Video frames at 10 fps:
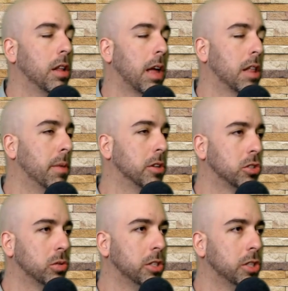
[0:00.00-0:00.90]
as
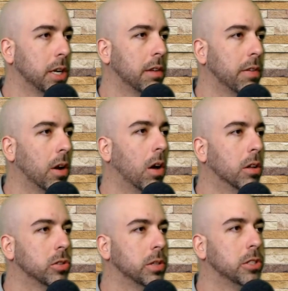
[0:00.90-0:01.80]
much trenching, if at all
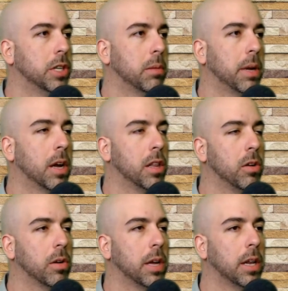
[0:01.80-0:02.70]
trenching, because
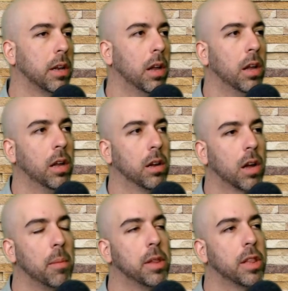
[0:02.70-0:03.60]
you can
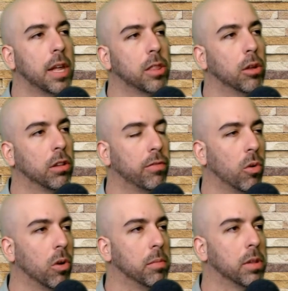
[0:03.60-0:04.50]
come and set those
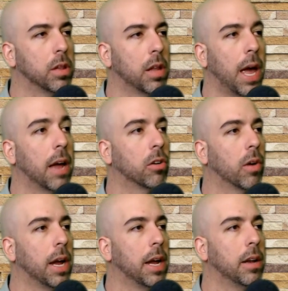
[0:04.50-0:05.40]
forms at
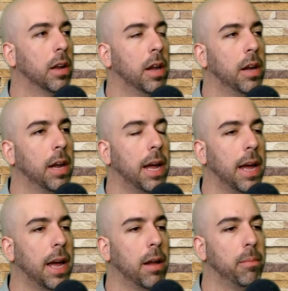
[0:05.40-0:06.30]
grade.
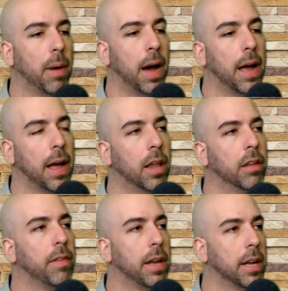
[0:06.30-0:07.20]
And by
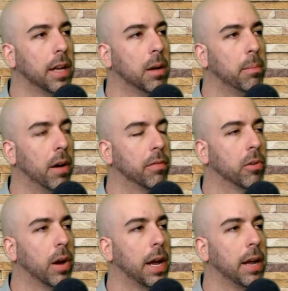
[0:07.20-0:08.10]
elevating it above
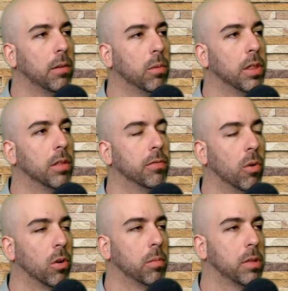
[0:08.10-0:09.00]
grade with the
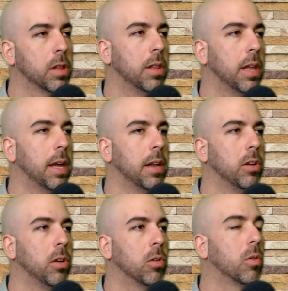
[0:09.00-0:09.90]
forms, then
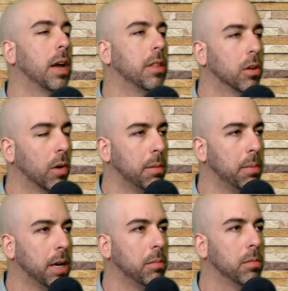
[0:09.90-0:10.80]
you create the grade
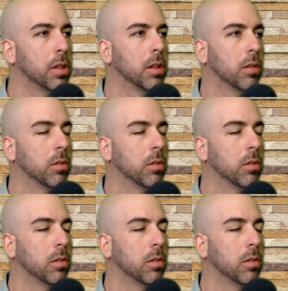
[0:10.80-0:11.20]
beams,